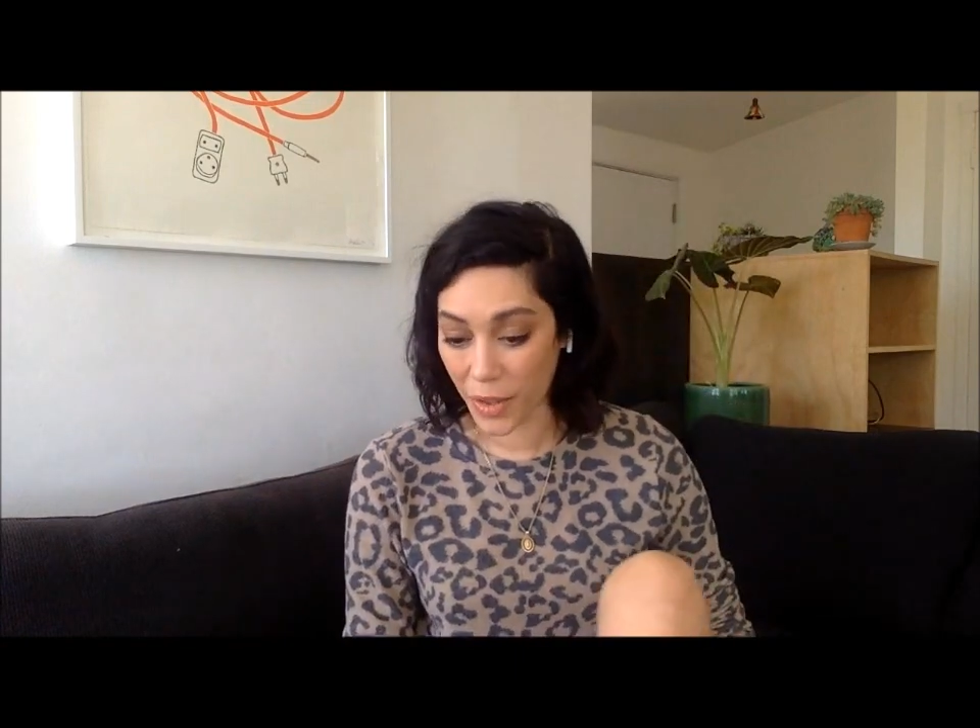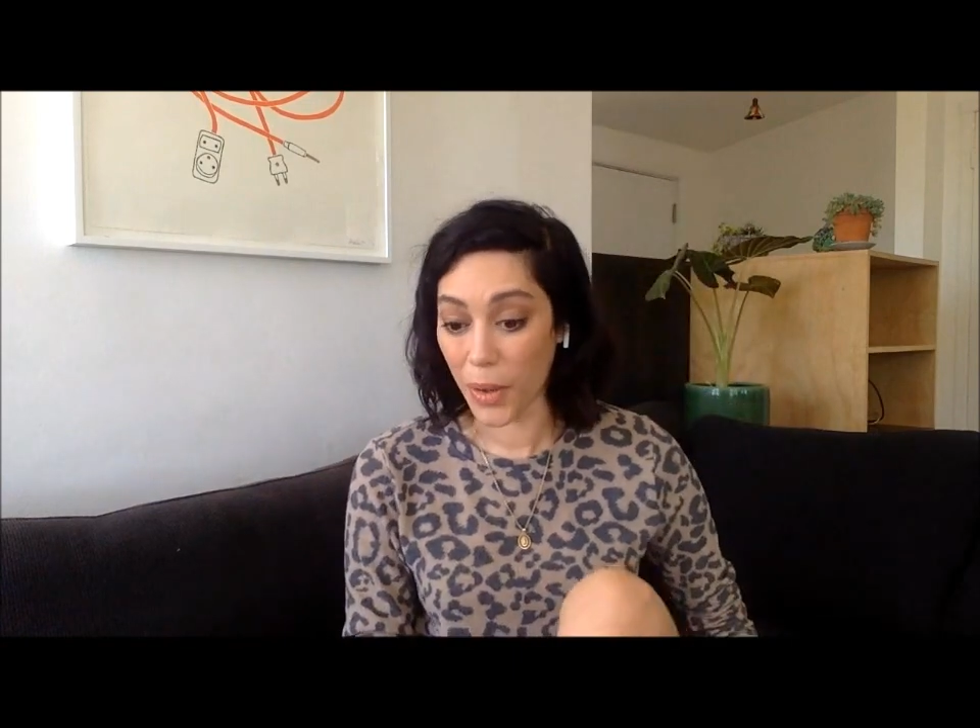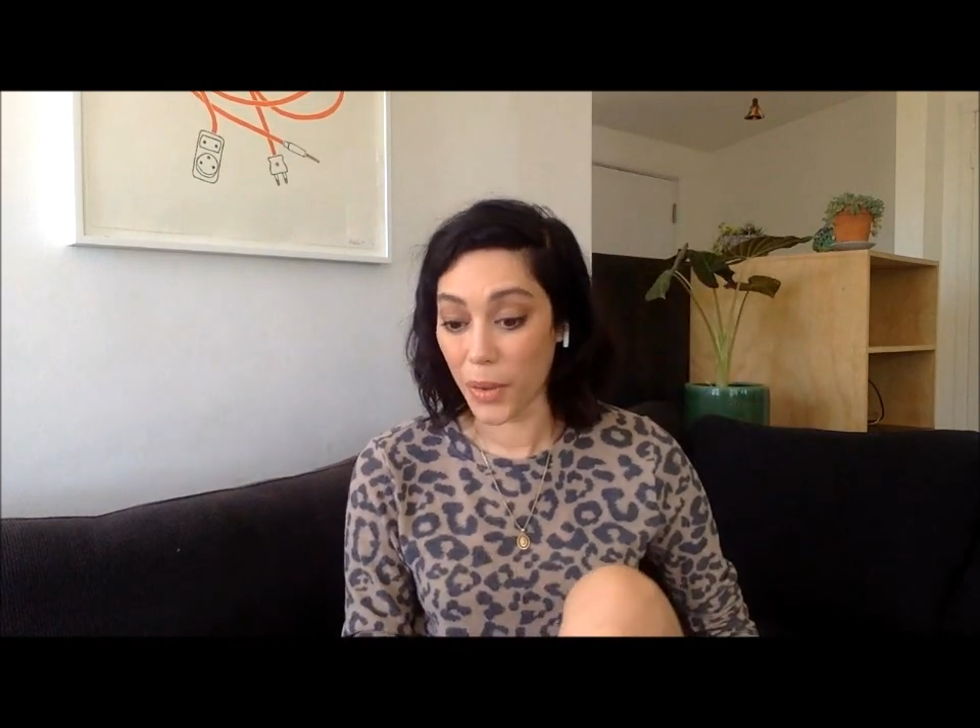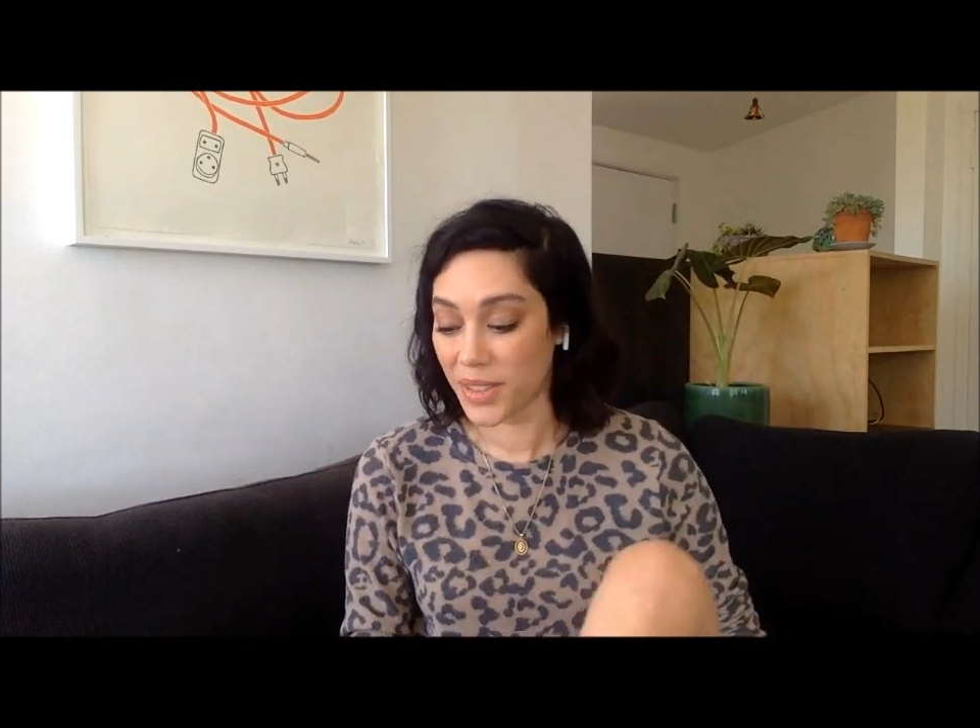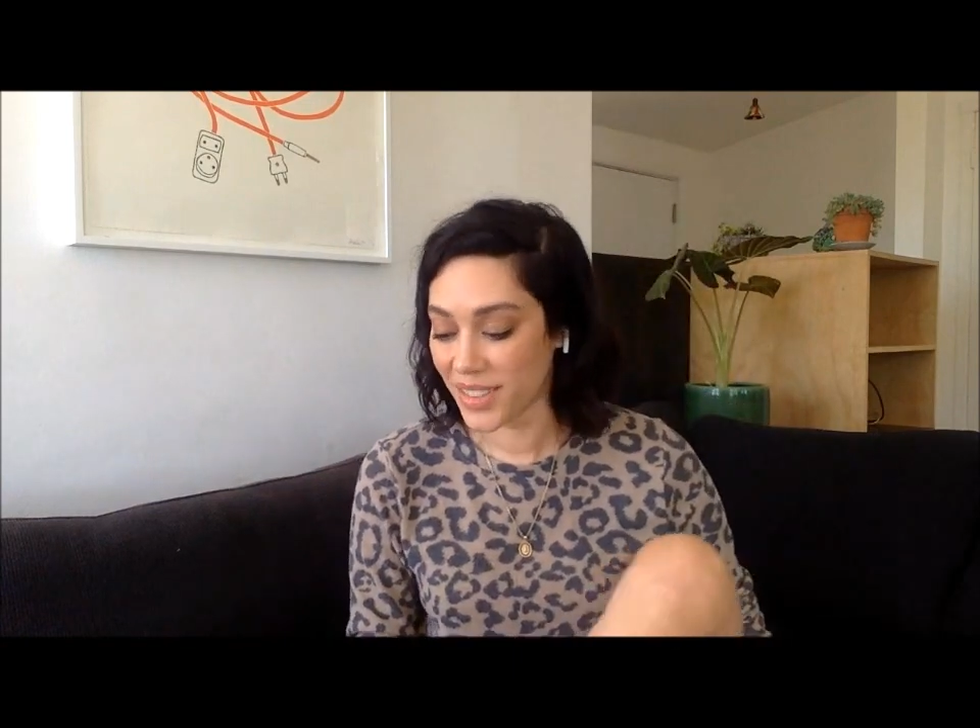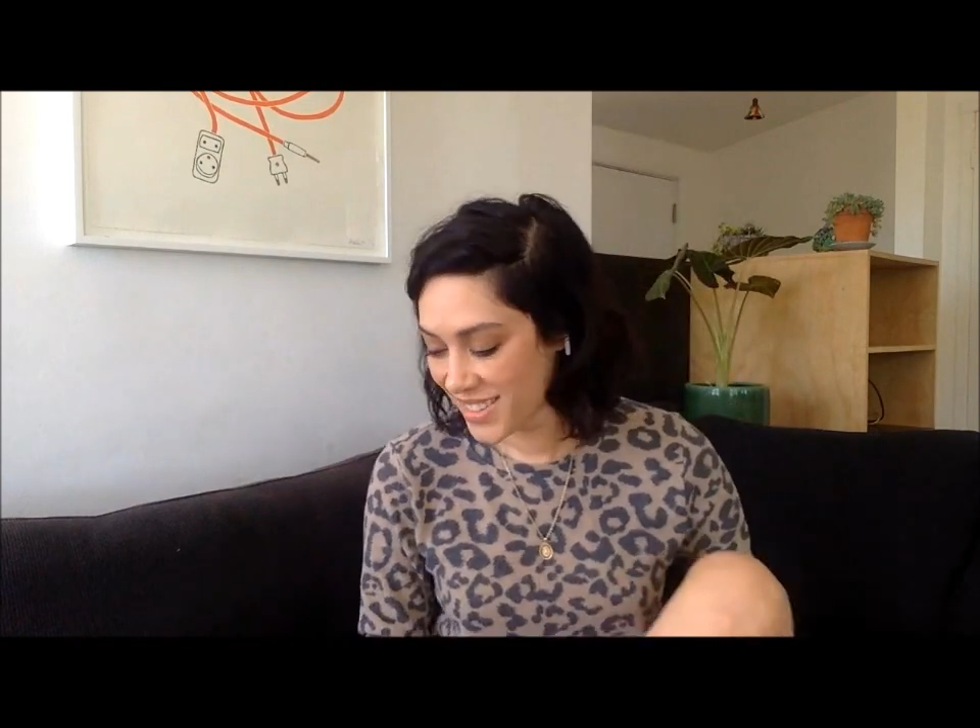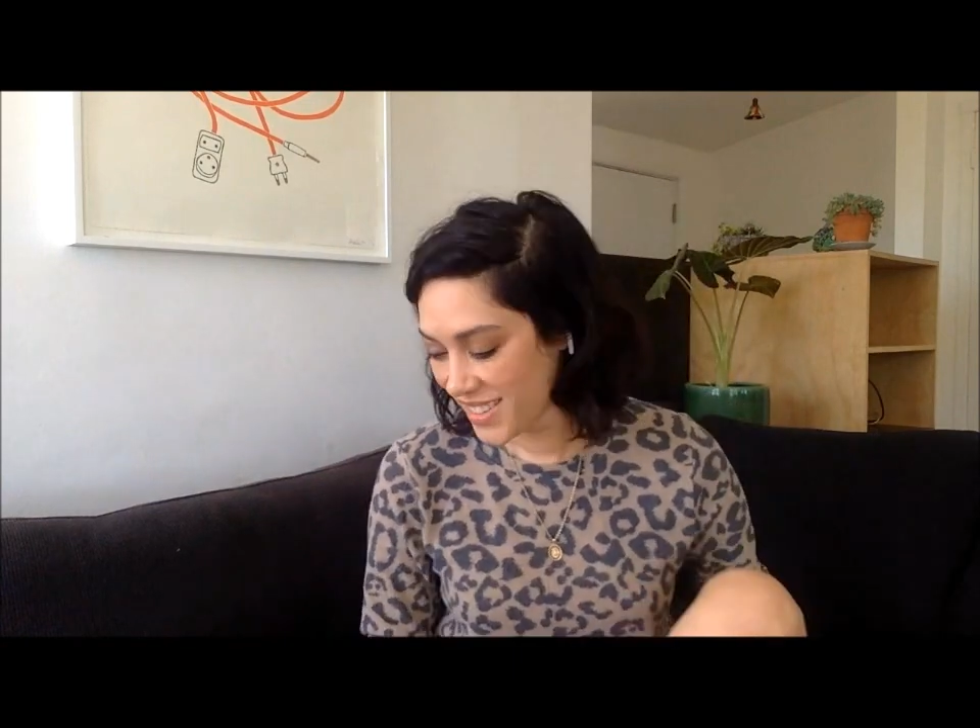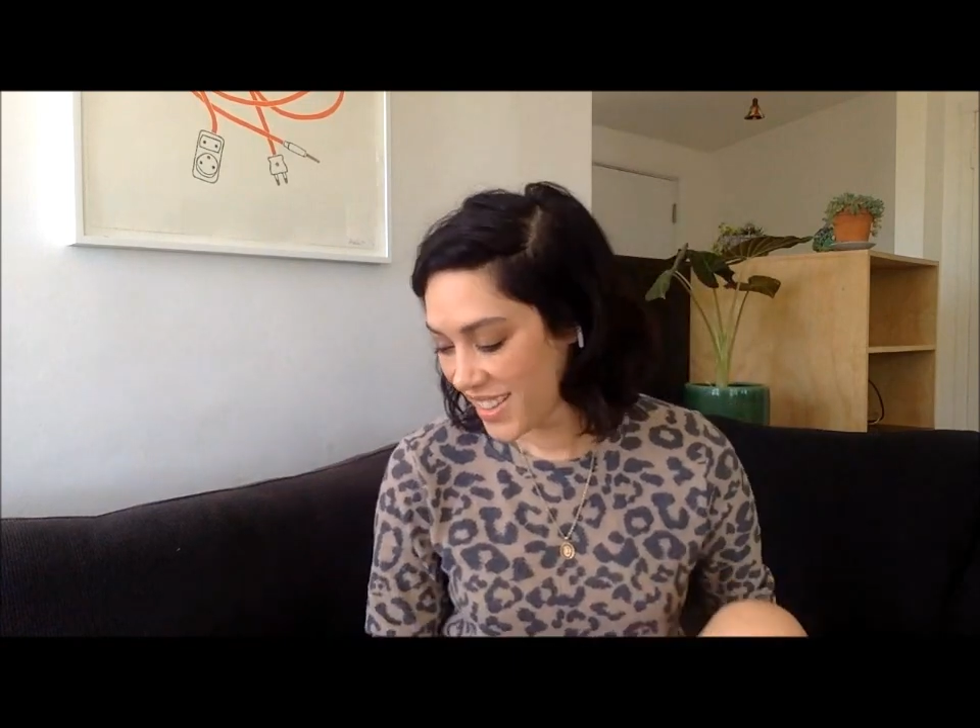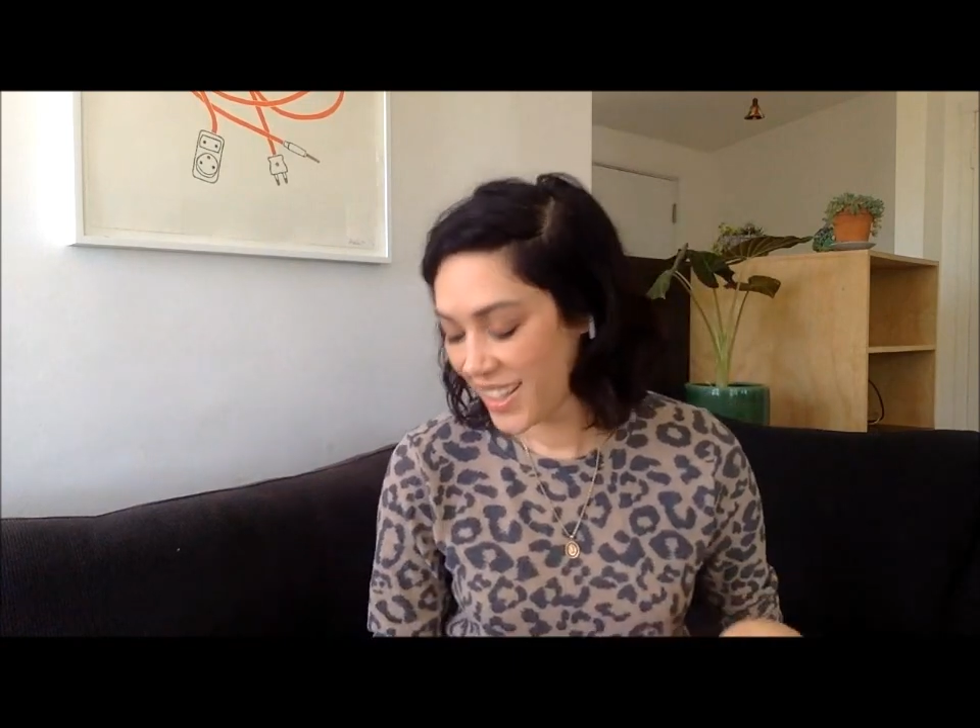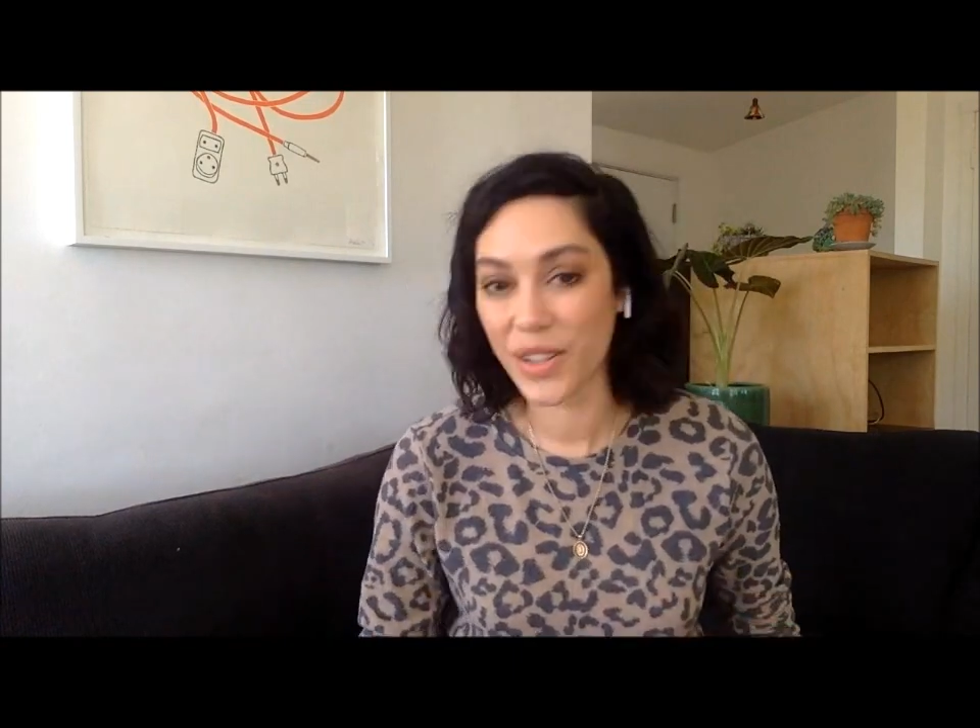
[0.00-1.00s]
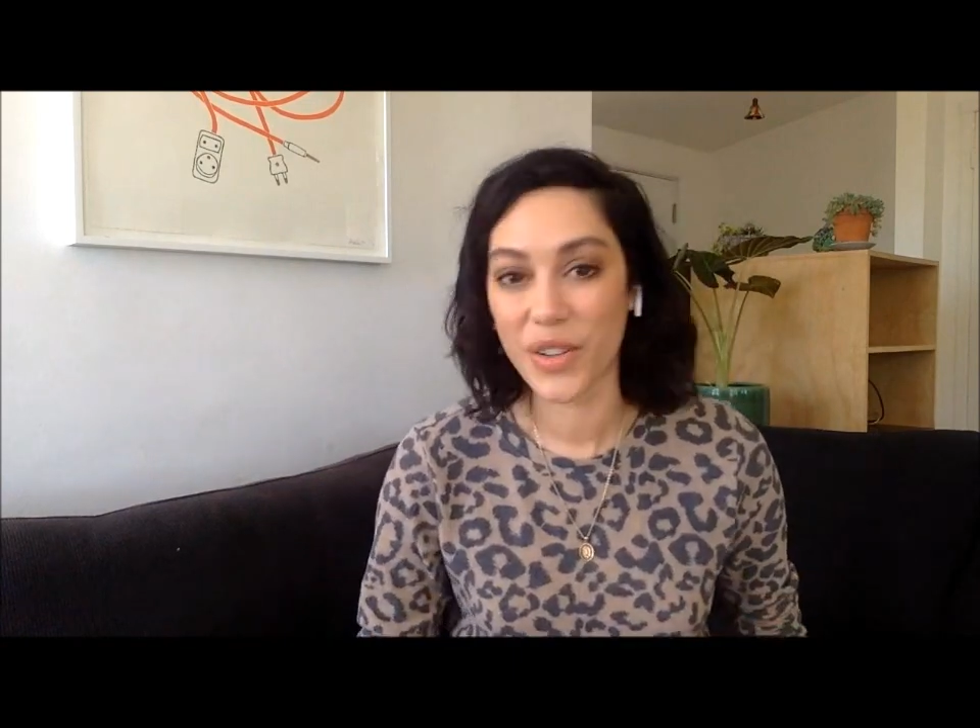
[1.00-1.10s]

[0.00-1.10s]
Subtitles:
alone in